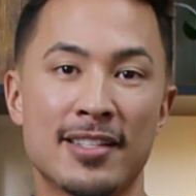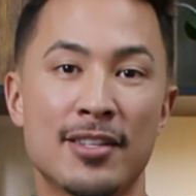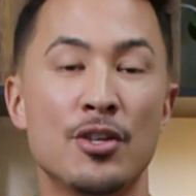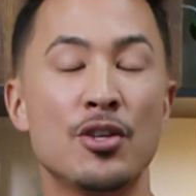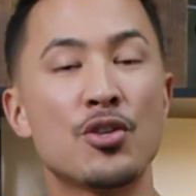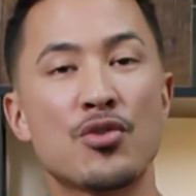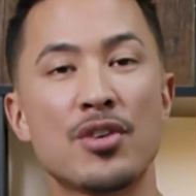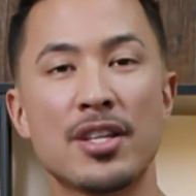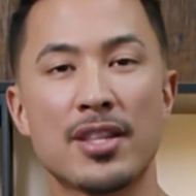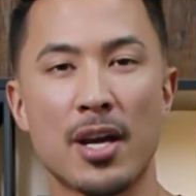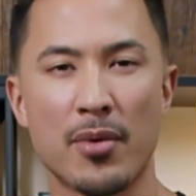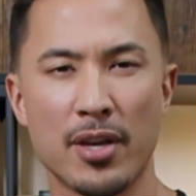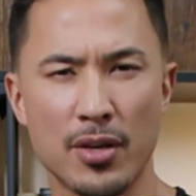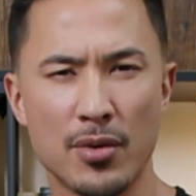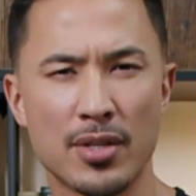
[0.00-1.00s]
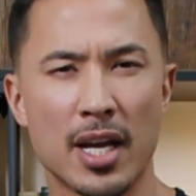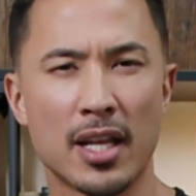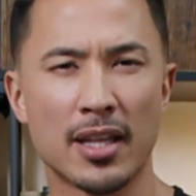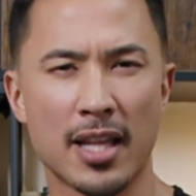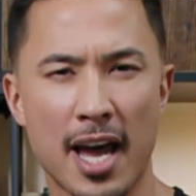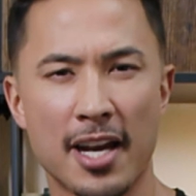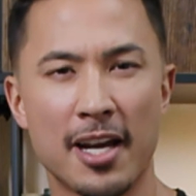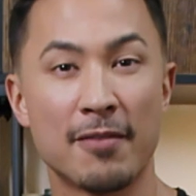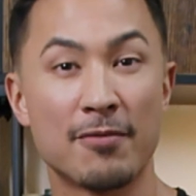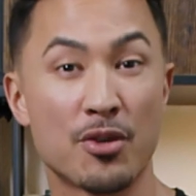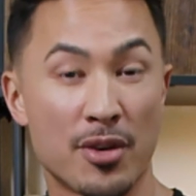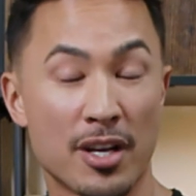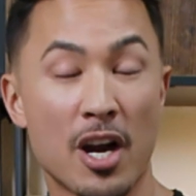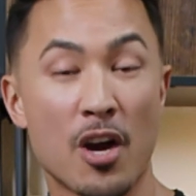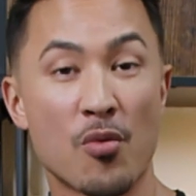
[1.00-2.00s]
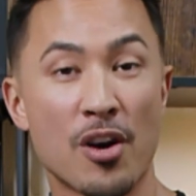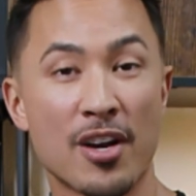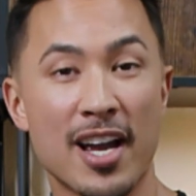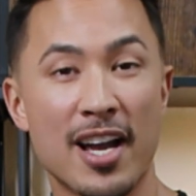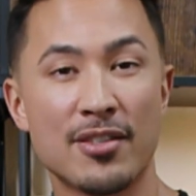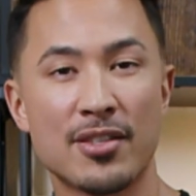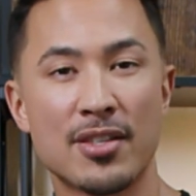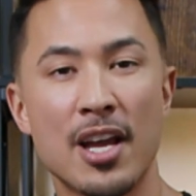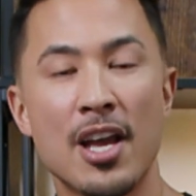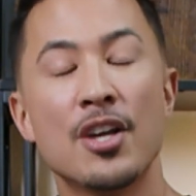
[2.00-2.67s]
It's a nutrient that we use a lot of during our workouts,